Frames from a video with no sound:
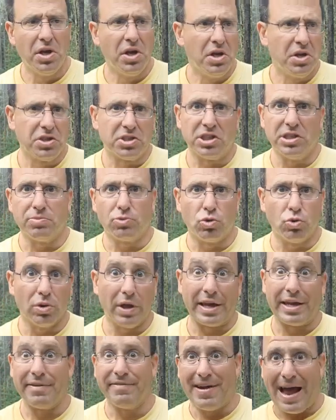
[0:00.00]
seem to
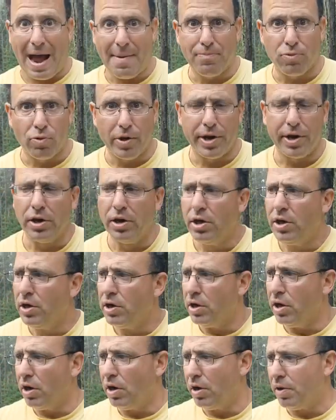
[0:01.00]
like evaporate,
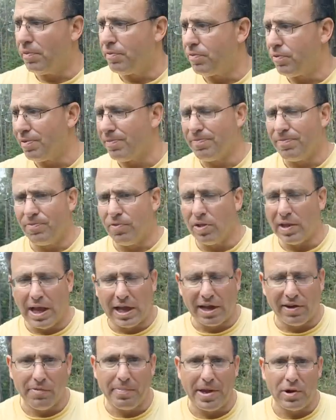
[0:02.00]
for
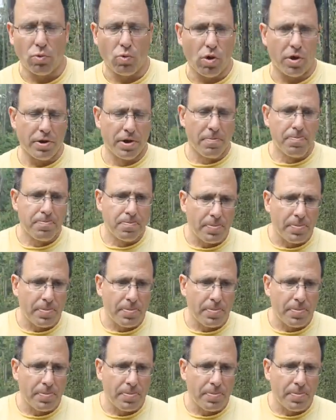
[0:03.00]
lack of a better word.